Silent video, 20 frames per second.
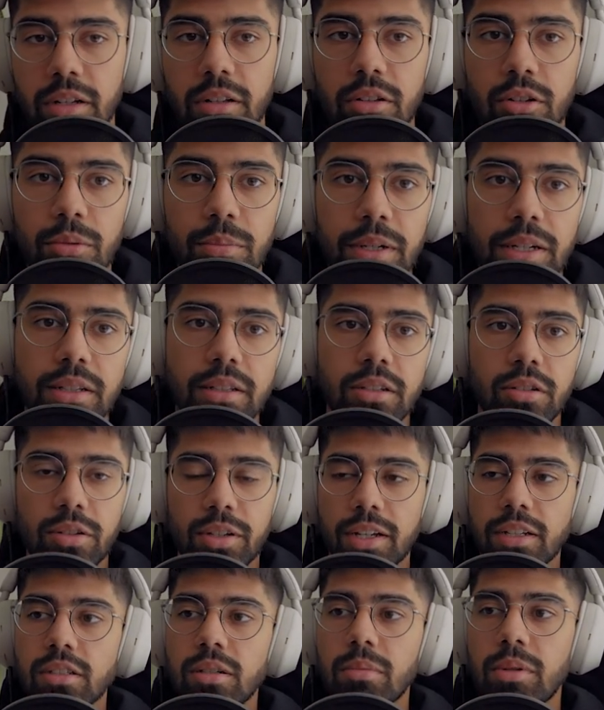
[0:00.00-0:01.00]
a little bit until you
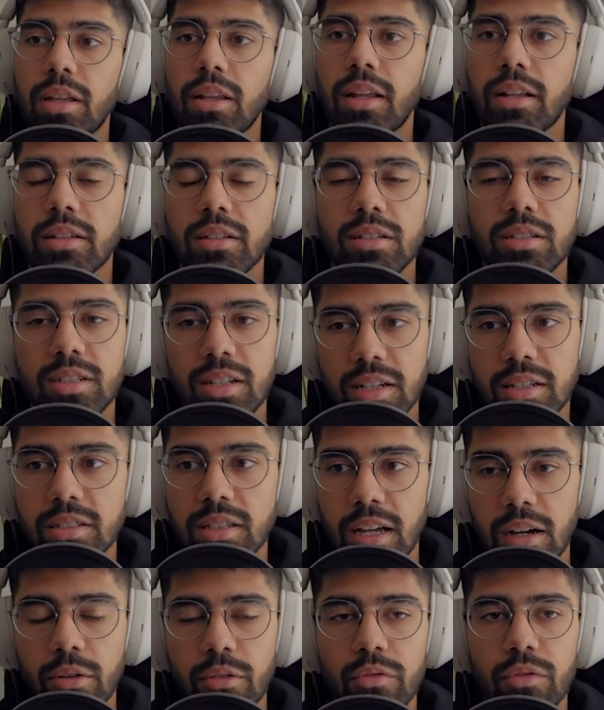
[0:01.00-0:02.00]
get something that
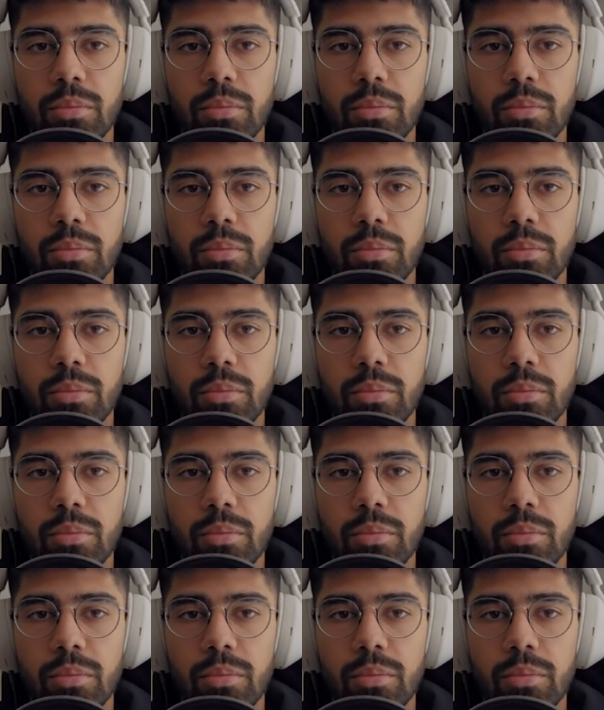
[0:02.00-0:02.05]
sticks out